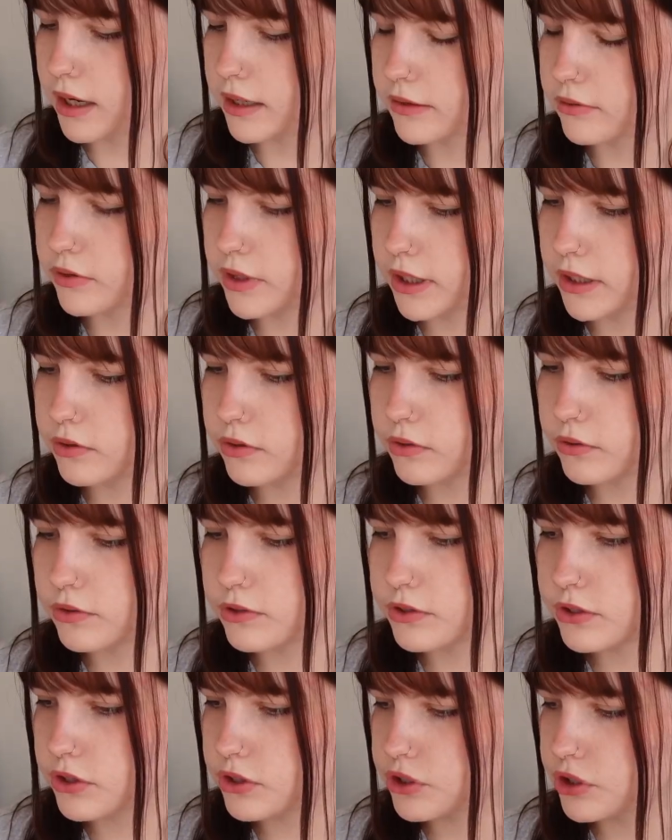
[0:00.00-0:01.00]
thought I could
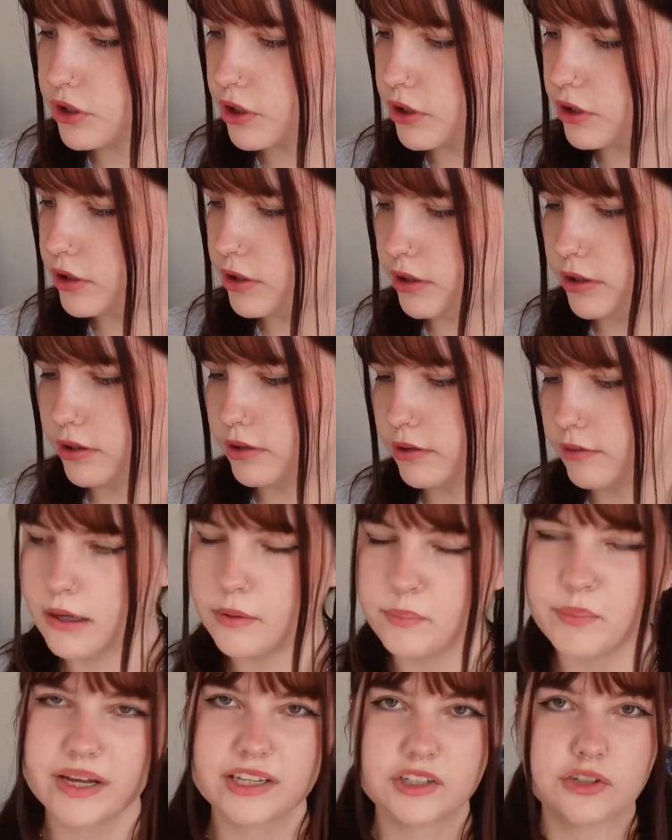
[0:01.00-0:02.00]
also show you
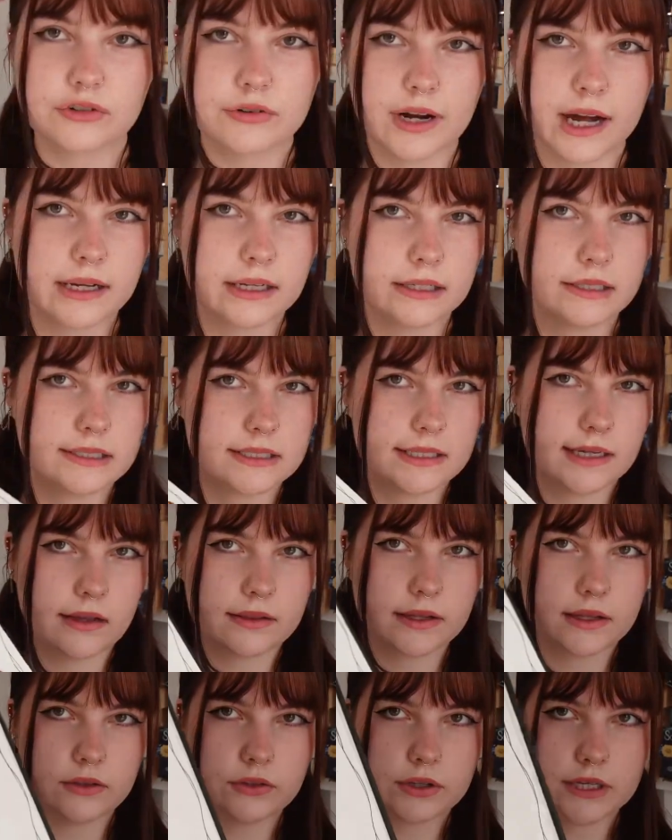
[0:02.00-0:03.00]
my trackers and how they're
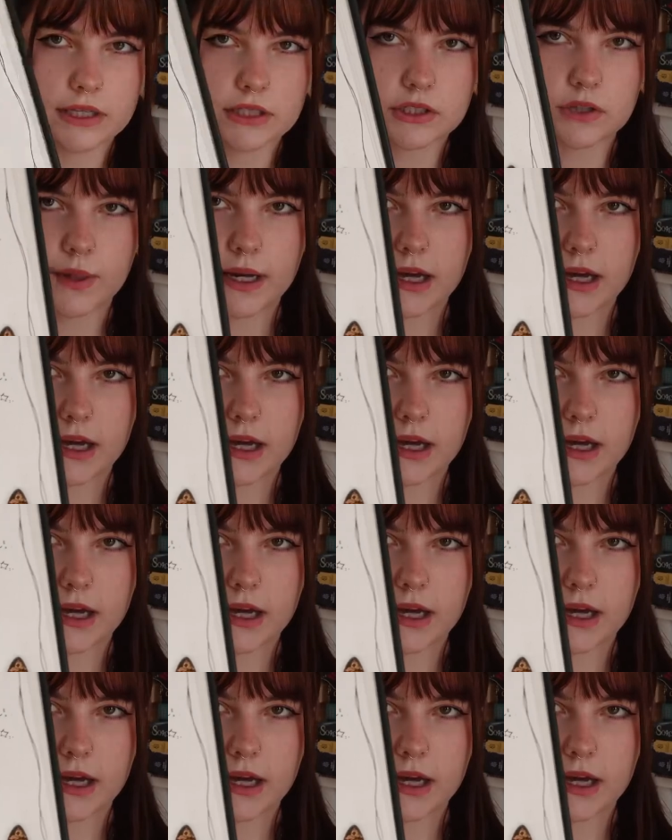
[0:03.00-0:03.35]
looking. So we